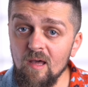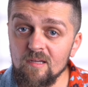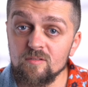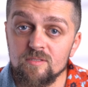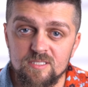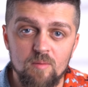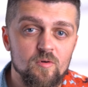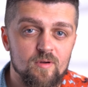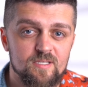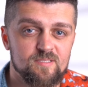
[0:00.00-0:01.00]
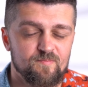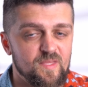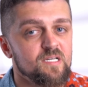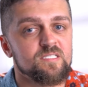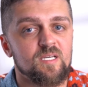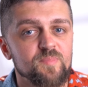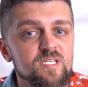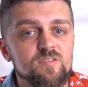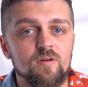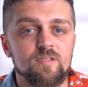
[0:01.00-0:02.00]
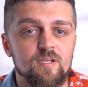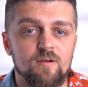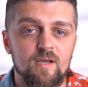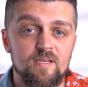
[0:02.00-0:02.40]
To summarize, acceptance criteria